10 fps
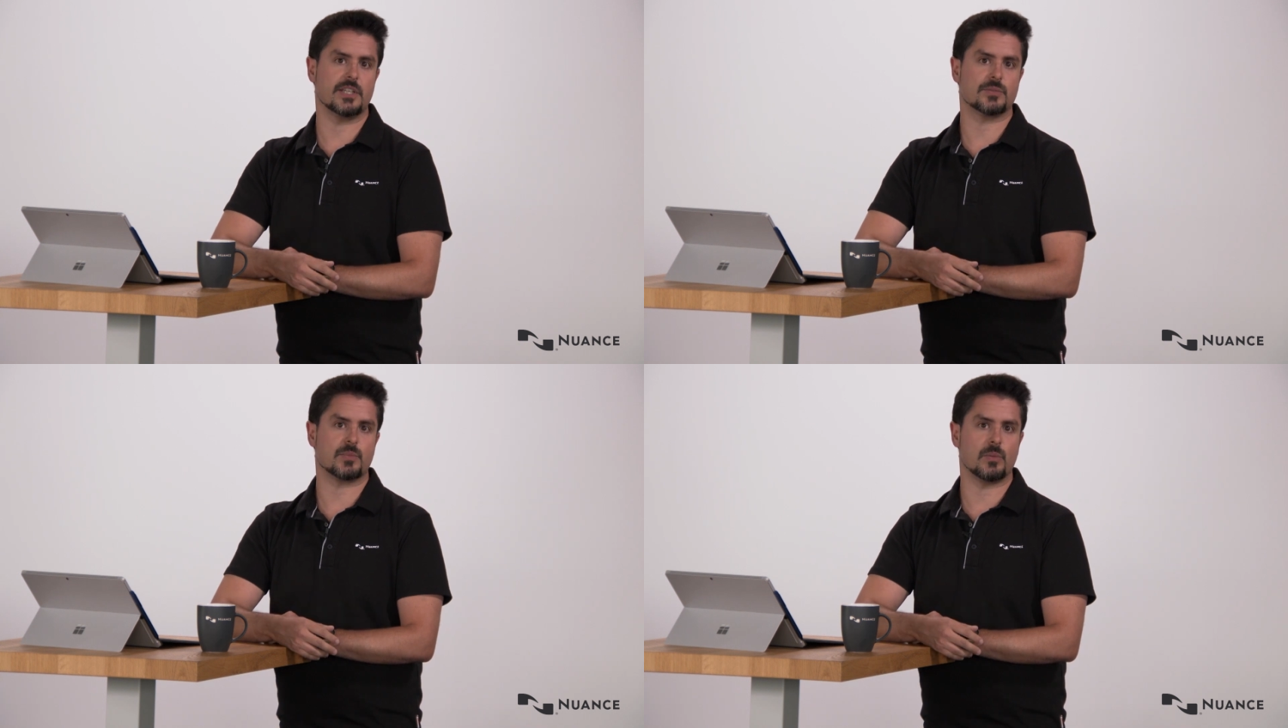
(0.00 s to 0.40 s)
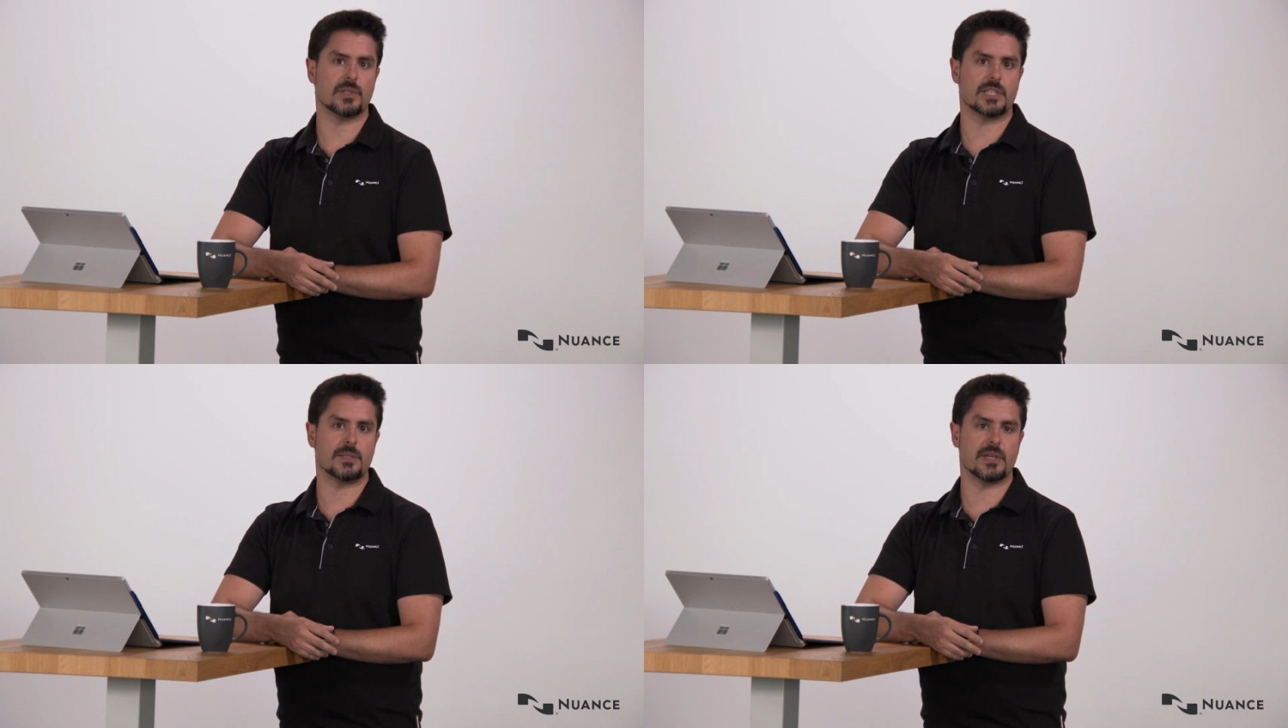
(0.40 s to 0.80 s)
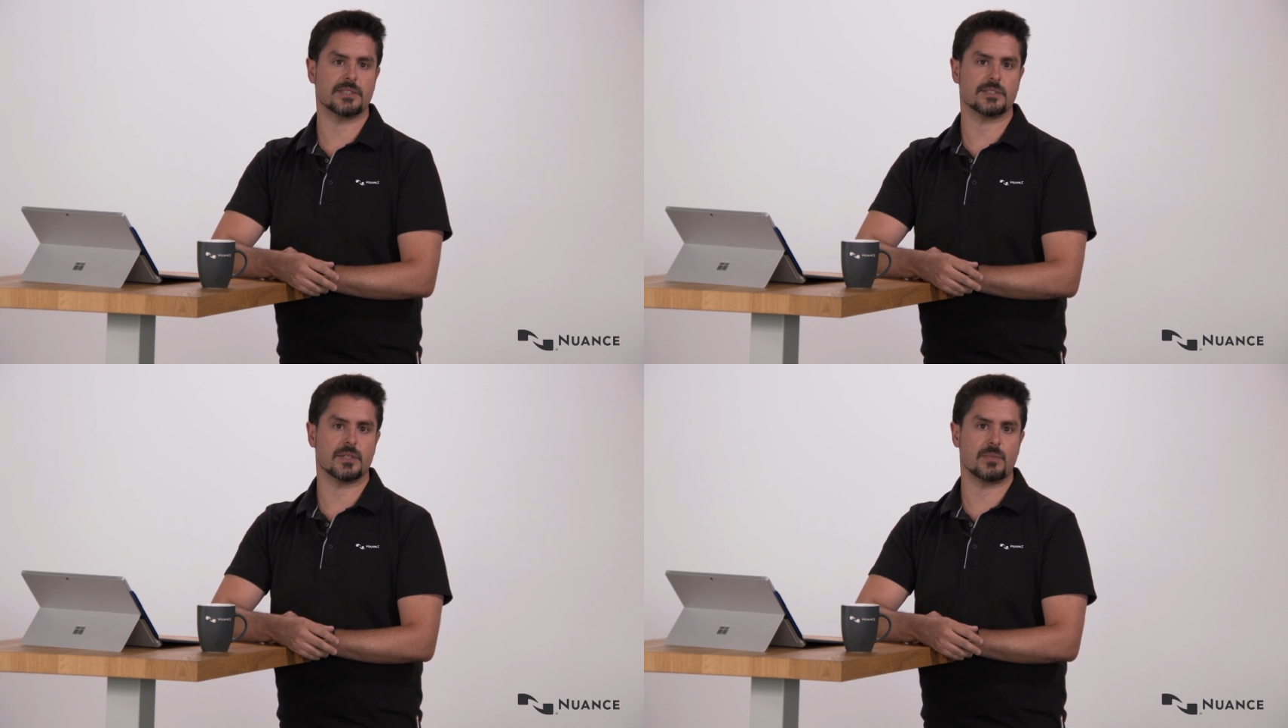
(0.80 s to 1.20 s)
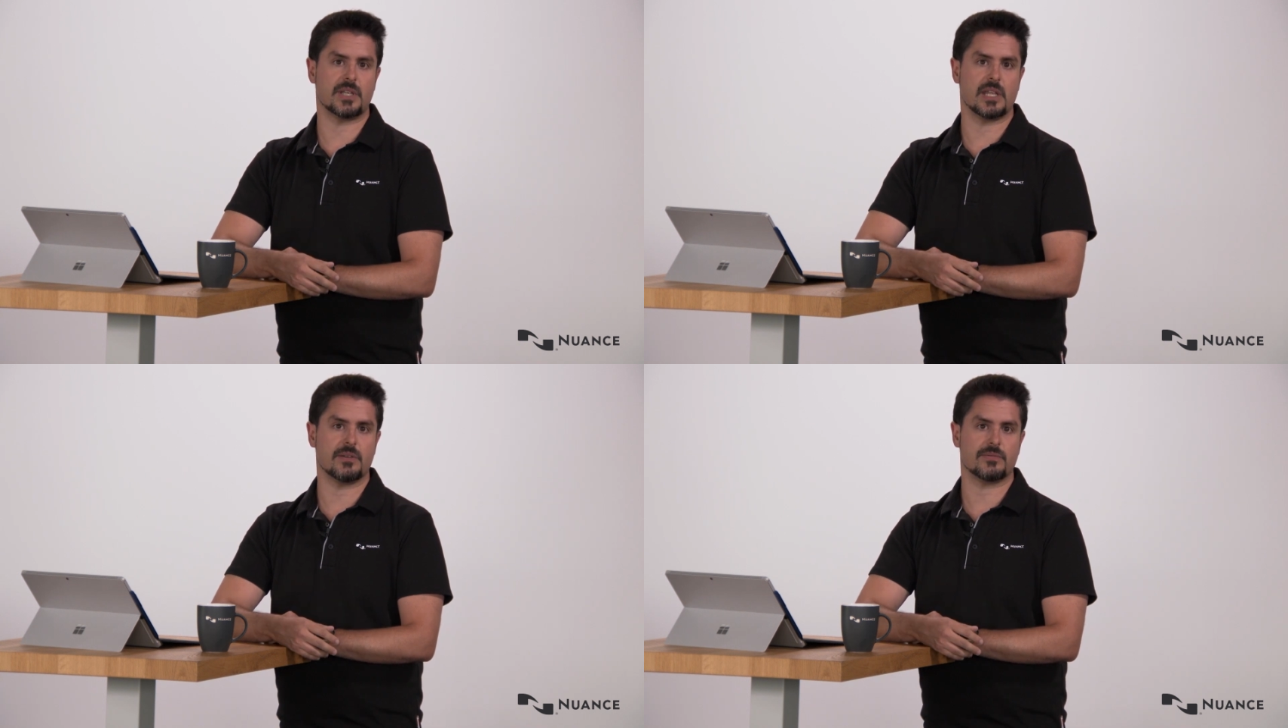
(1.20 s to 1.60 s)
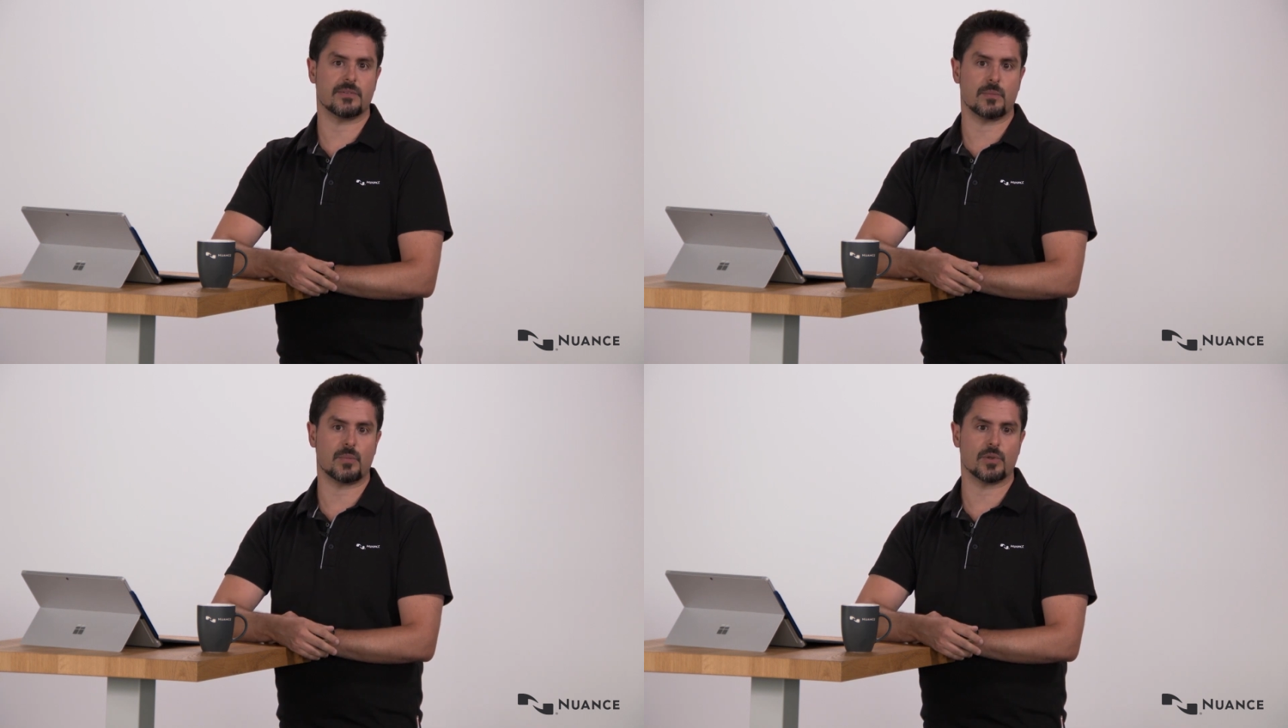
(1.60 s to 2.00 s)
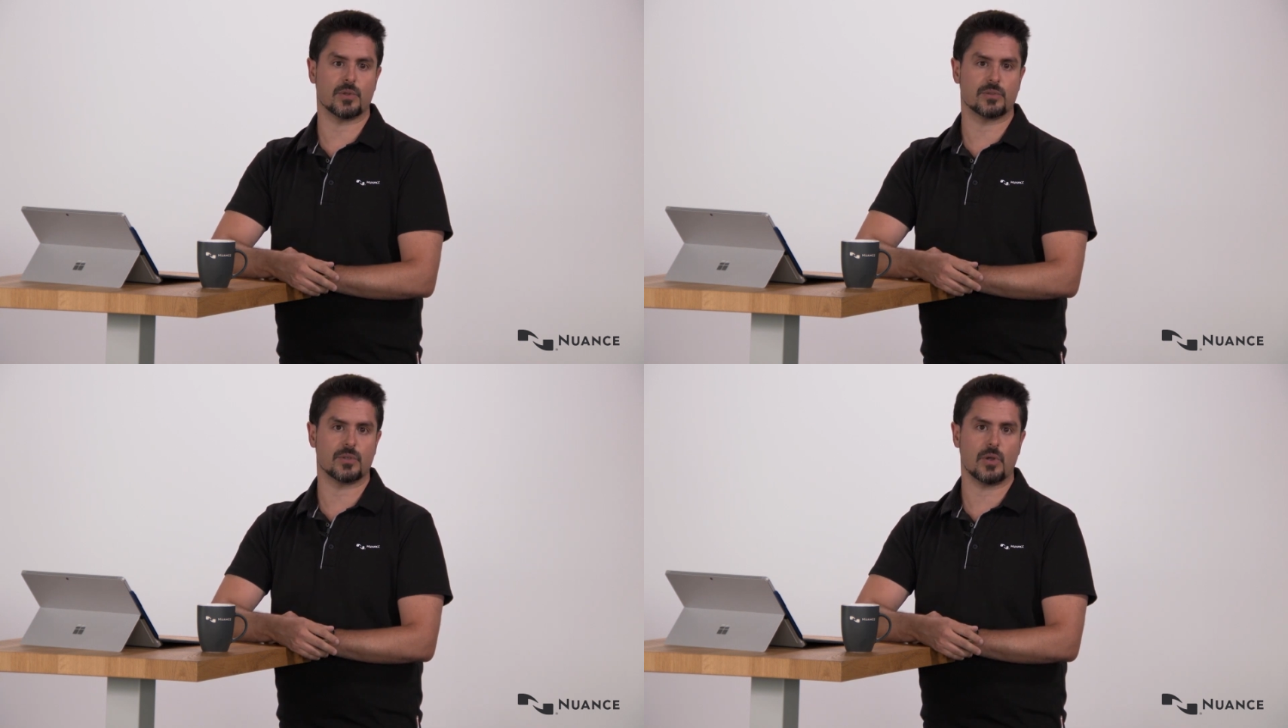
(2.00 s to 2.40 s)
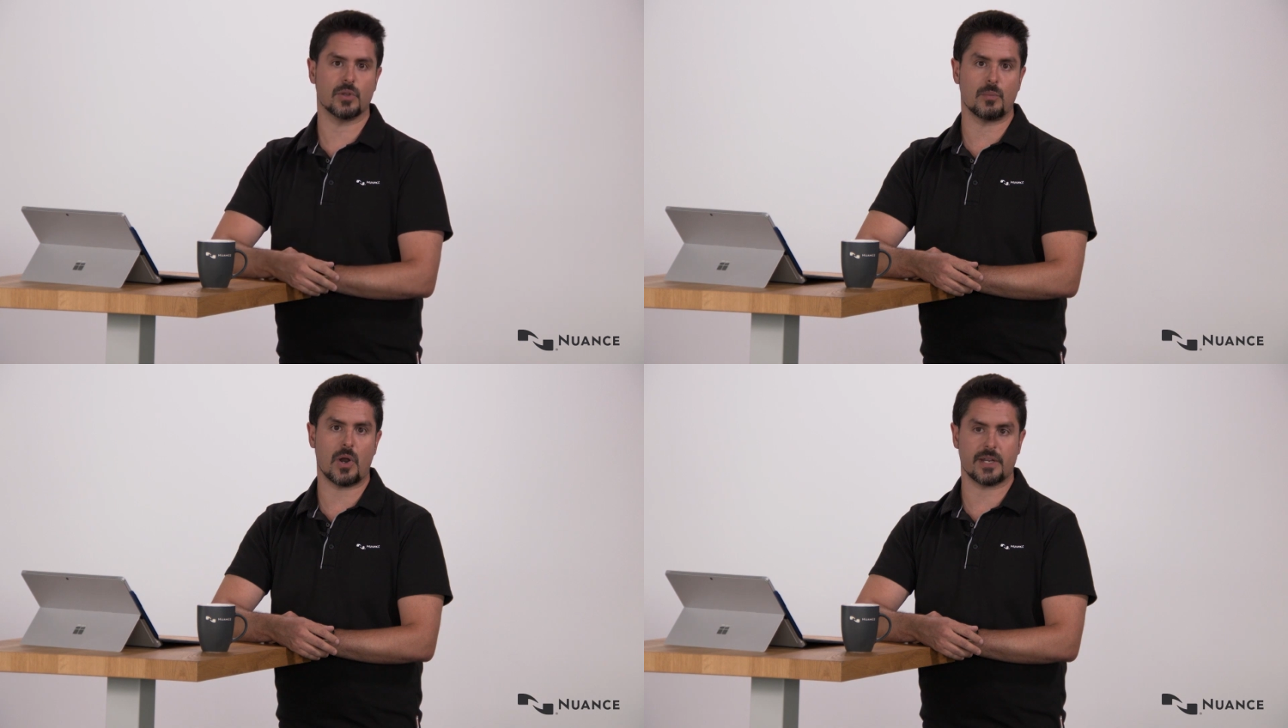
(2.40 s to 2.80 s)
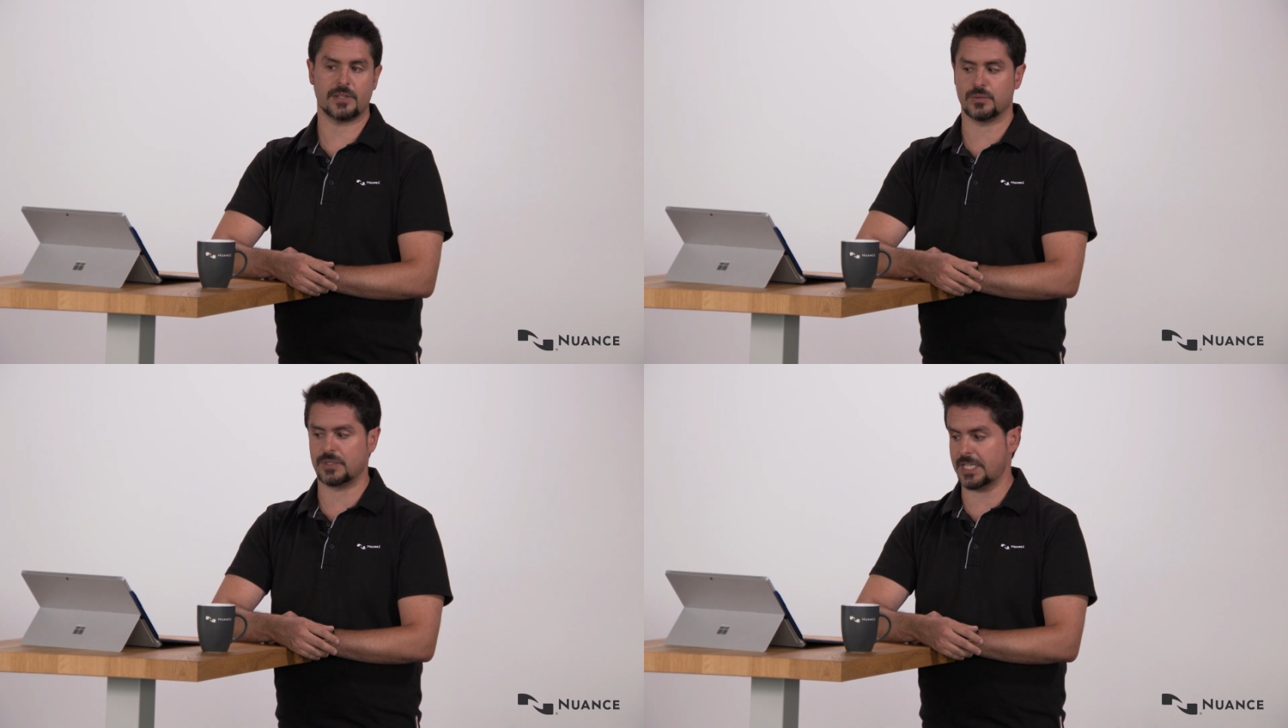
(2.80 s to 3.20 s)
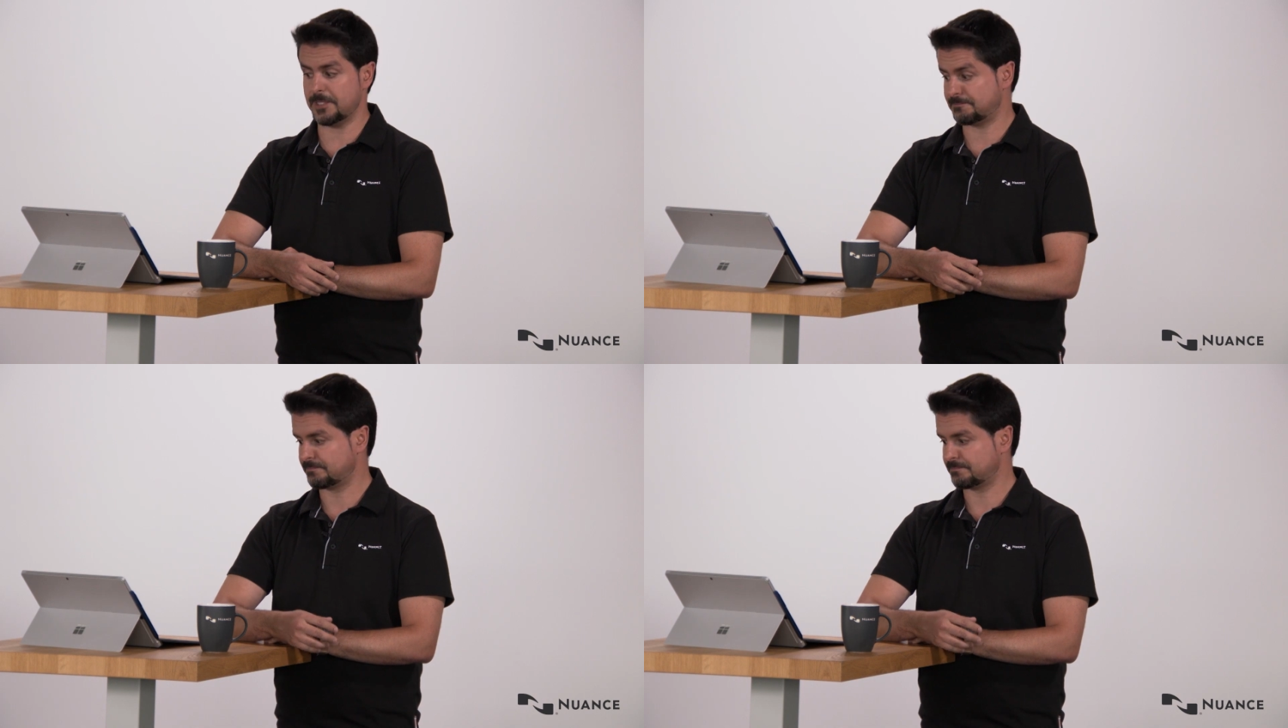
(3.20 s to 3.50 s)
it's probably the best PDF product on the market today.